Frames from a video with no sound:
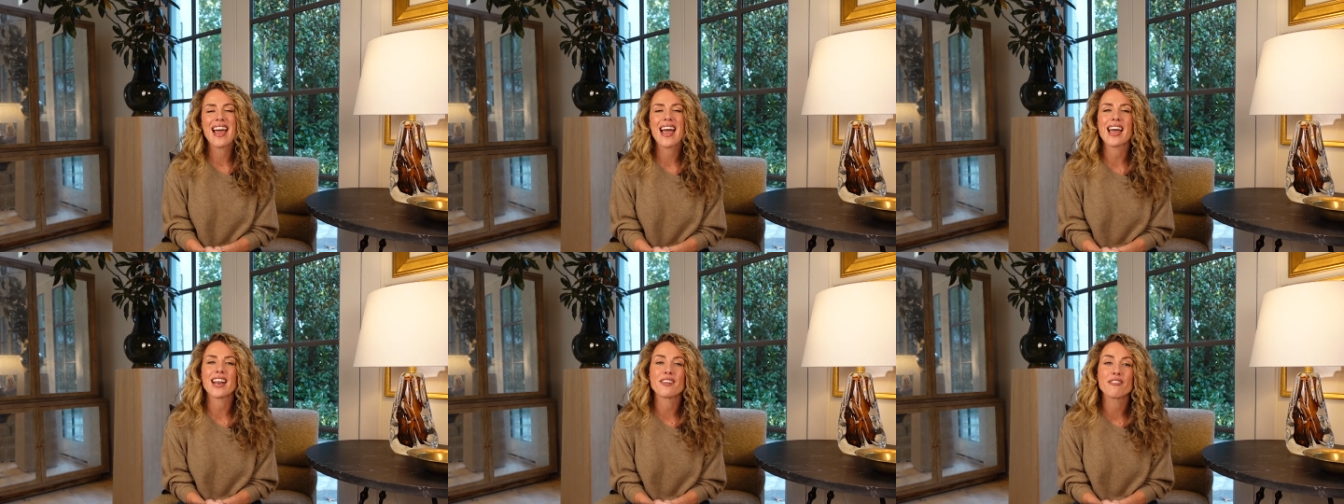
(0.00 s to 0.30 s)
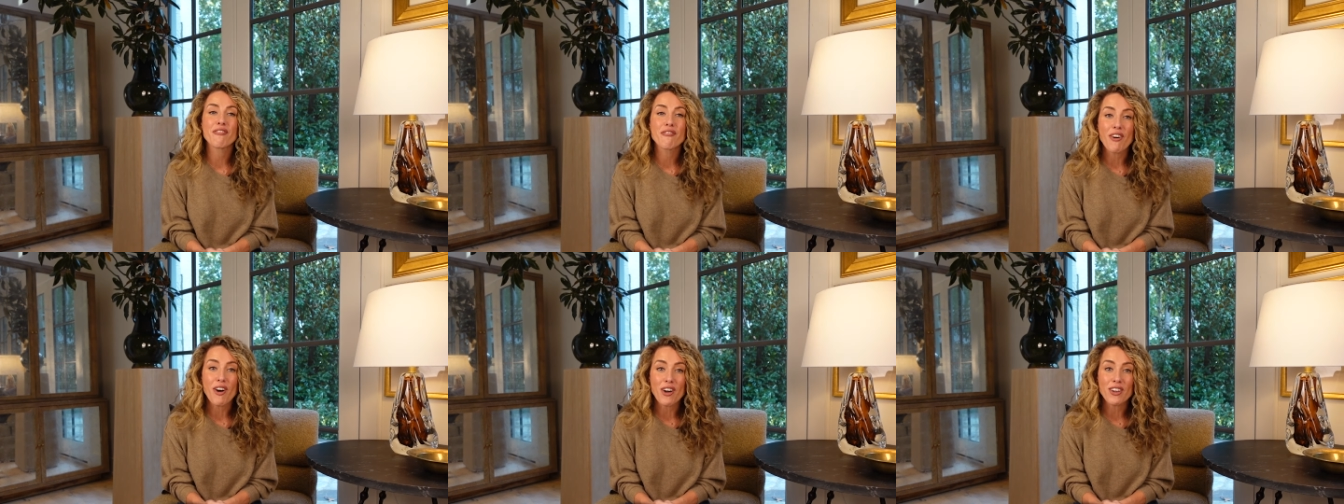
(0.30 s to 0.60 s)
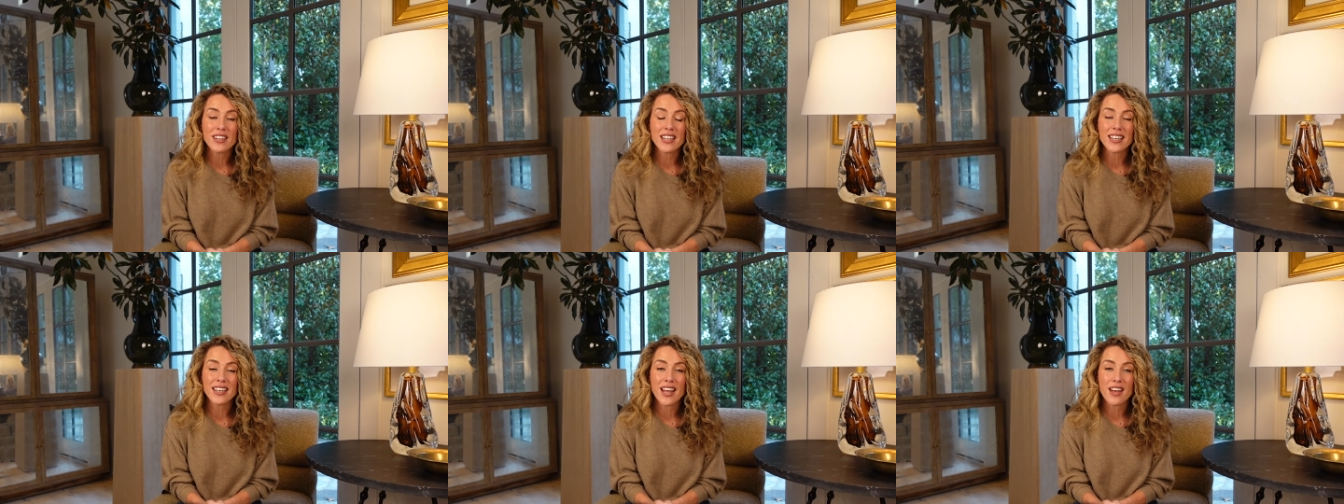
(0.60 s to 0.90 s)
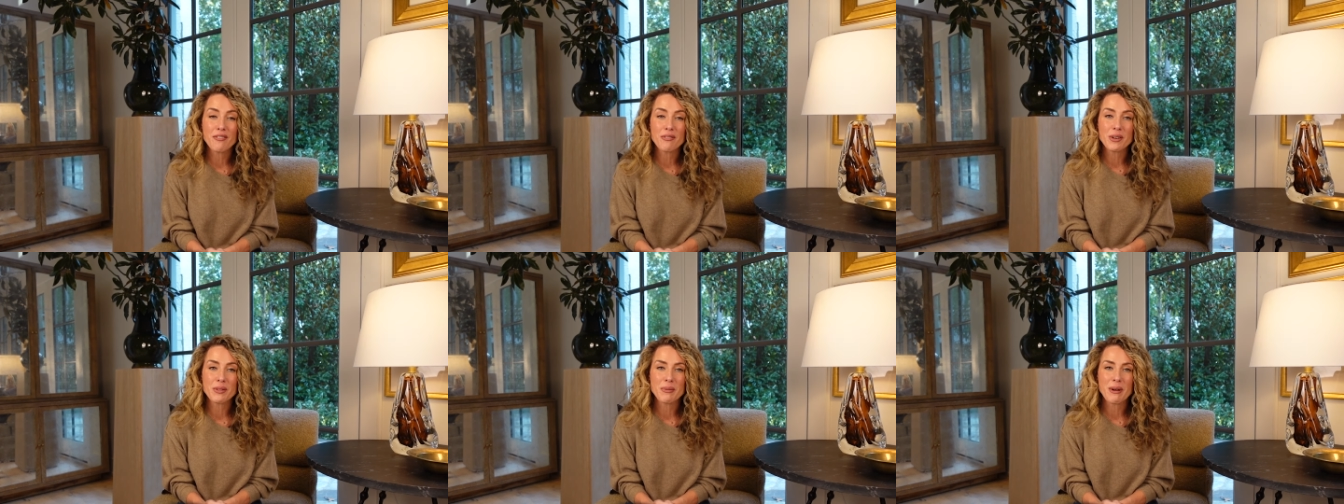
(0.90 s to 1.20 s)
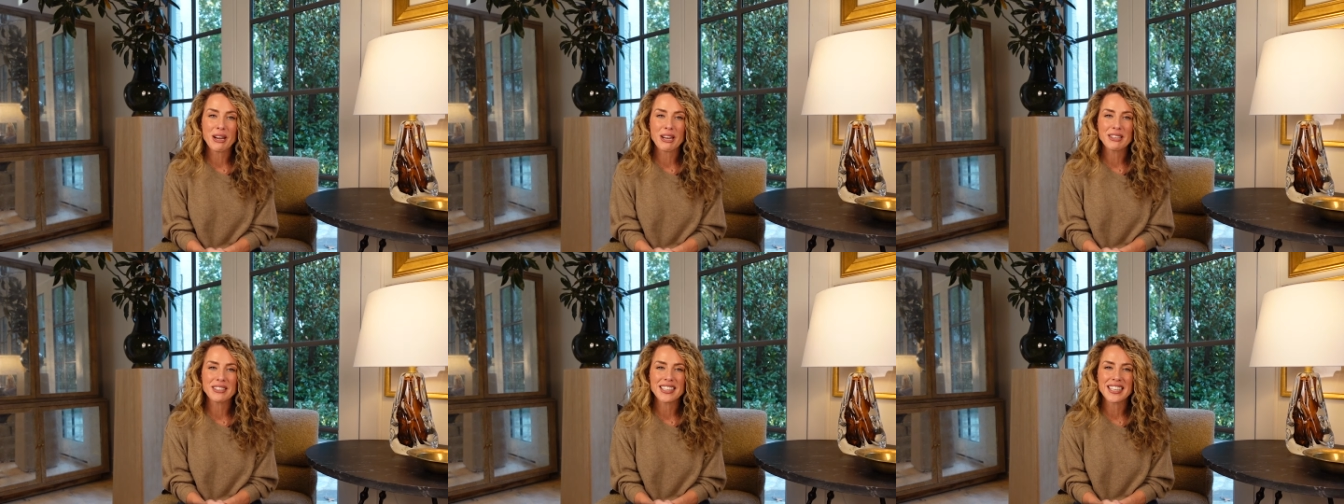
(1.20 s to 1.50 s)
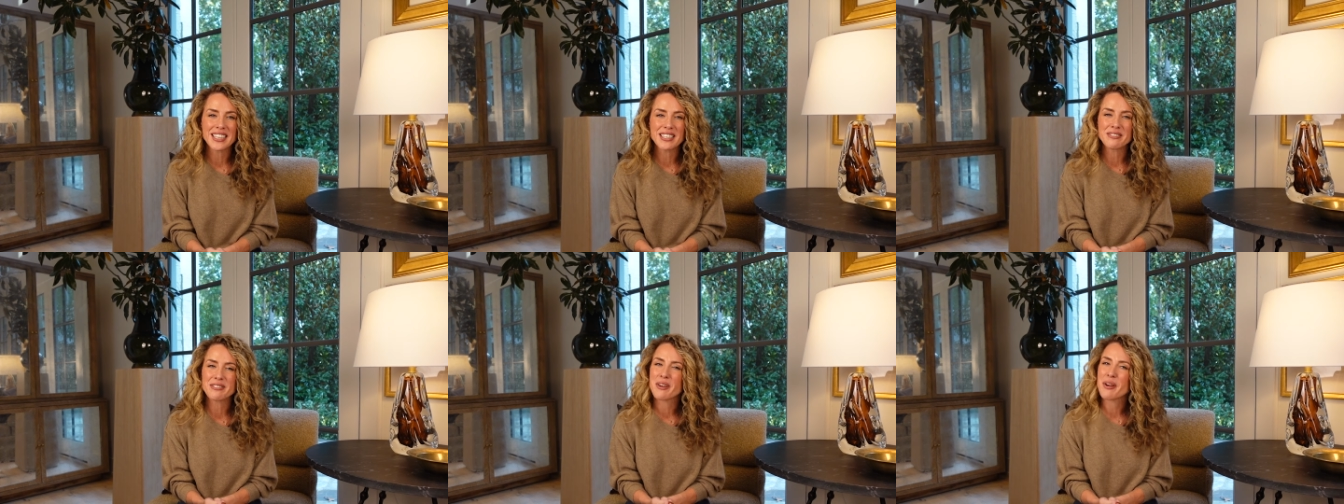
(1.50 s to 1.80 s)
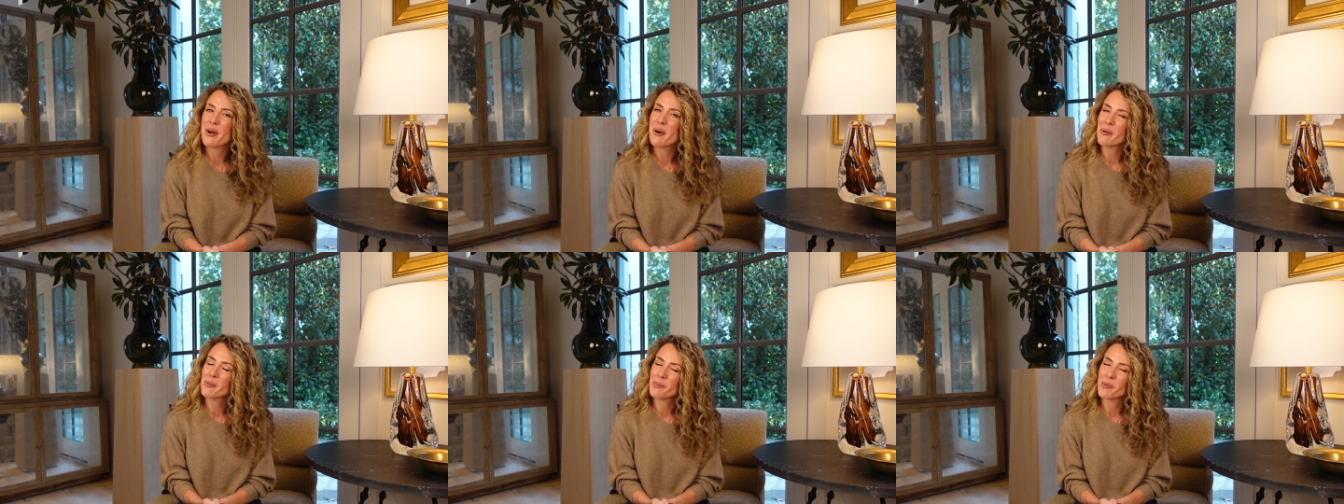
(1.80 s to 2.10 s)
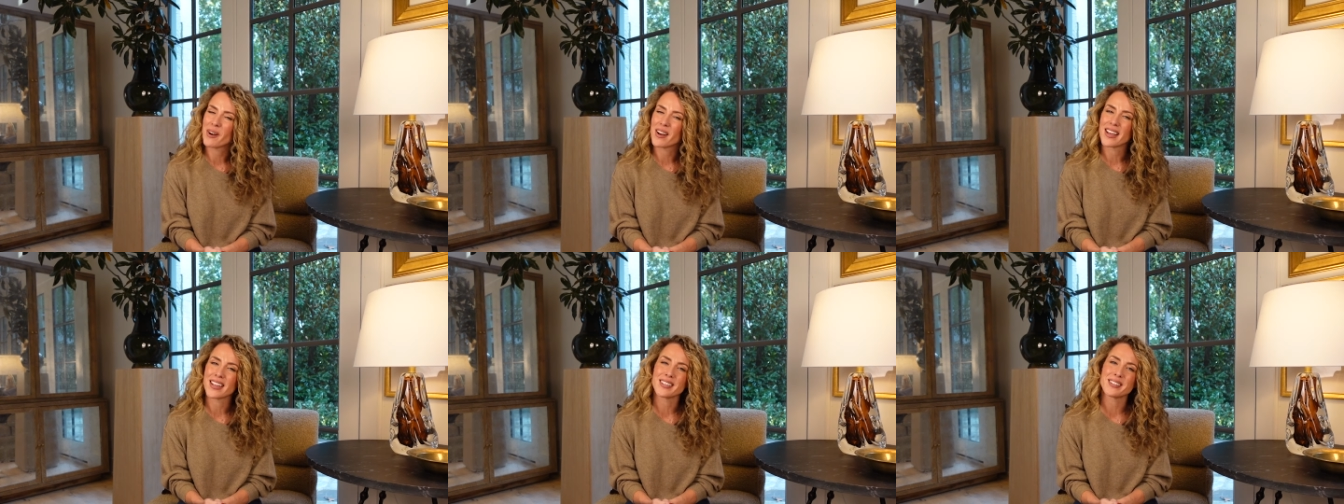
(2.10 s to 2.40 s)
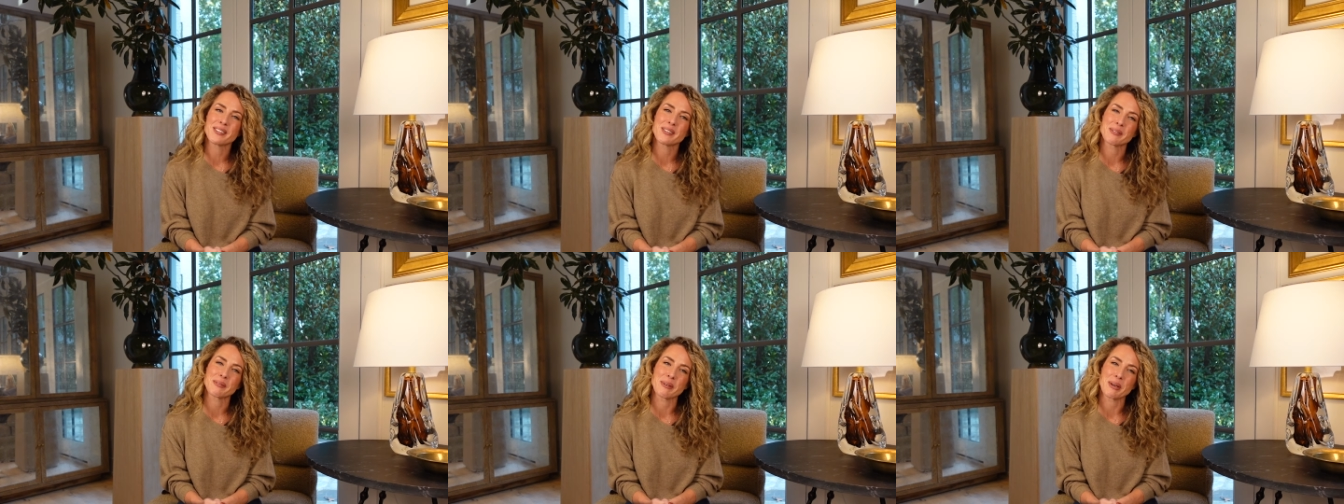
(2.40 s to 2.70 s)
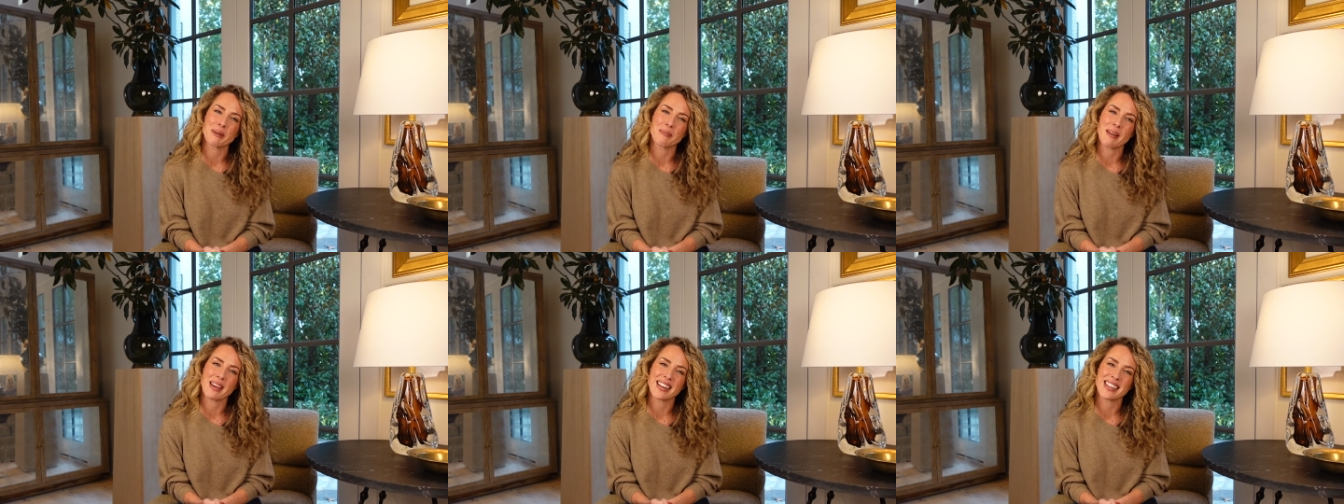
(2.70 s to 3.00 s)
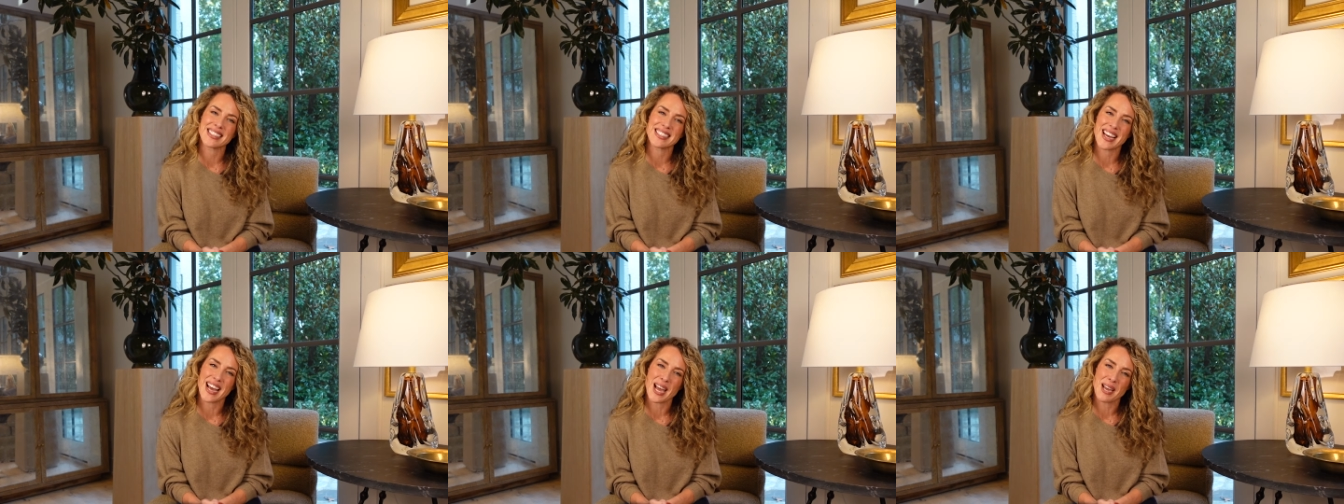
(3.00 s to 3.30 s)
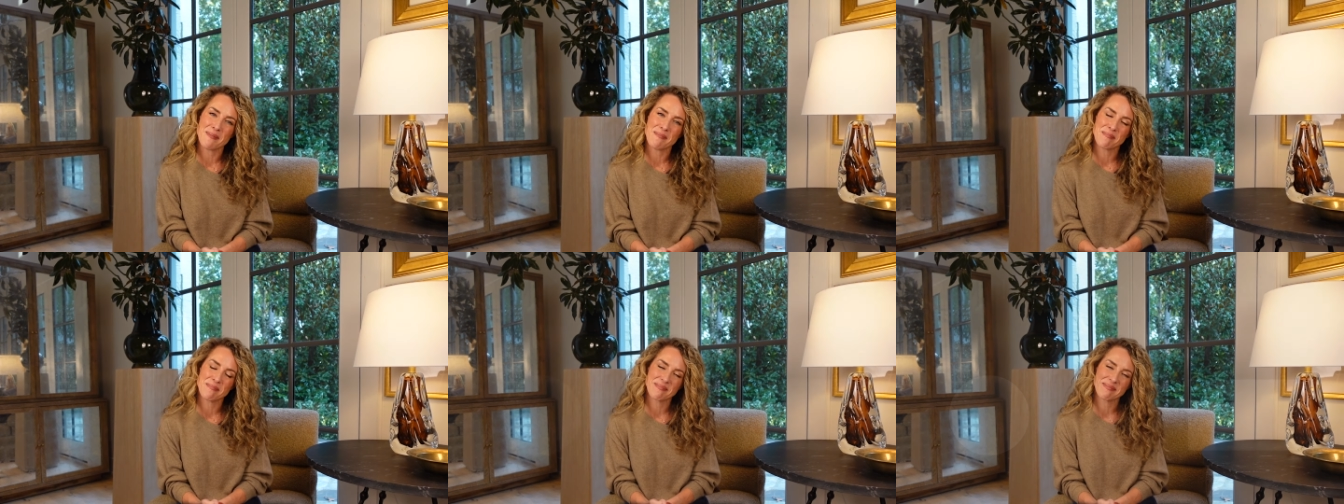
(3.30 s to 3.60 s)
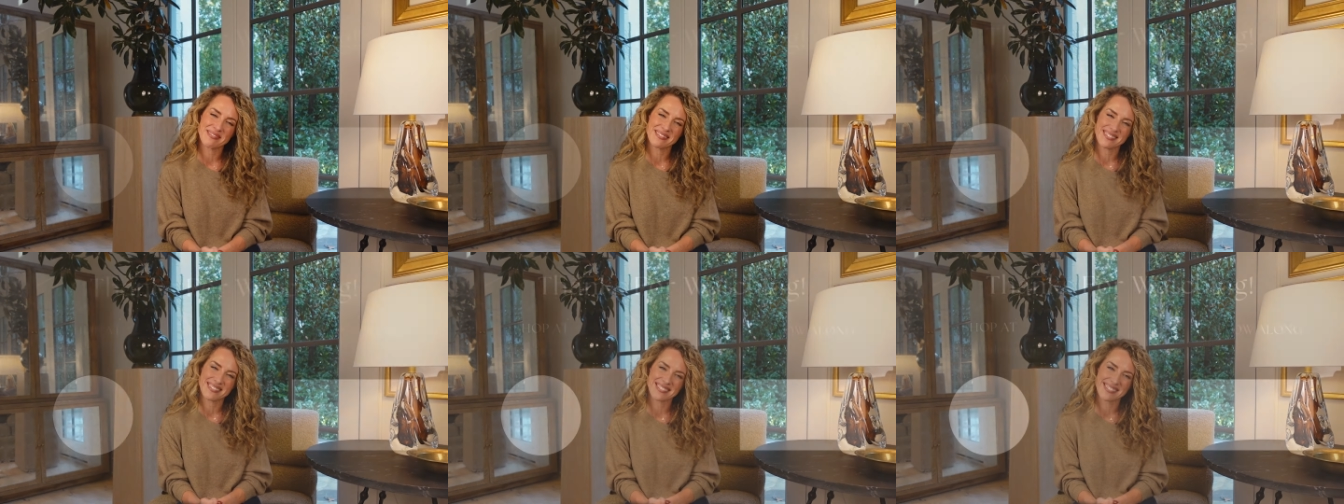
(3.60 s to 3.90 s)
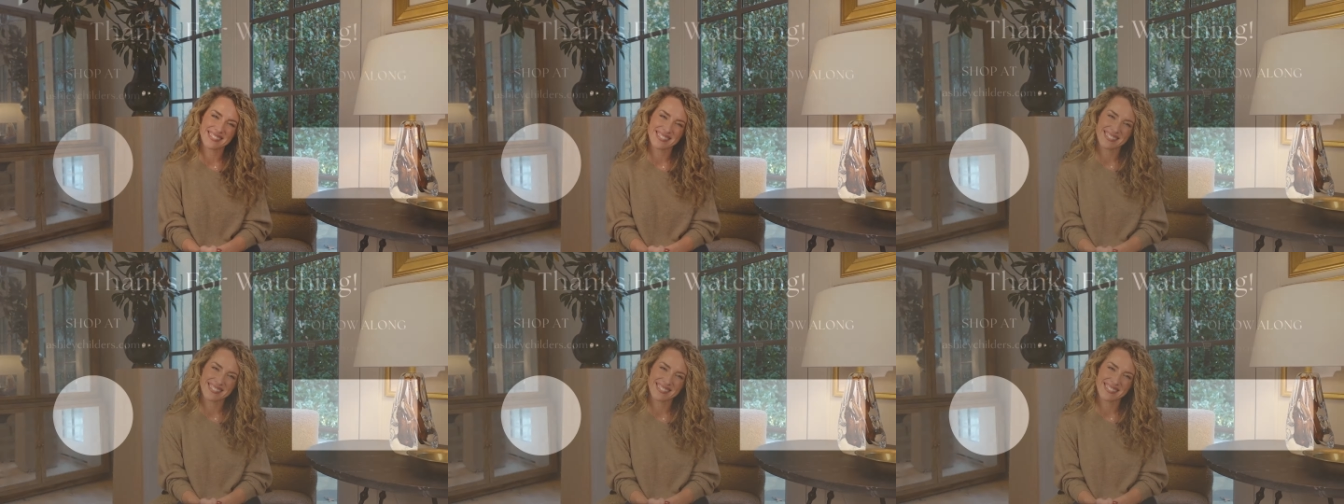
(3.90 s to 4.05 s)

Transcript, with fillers: and fall in love with where you live, one room at a time.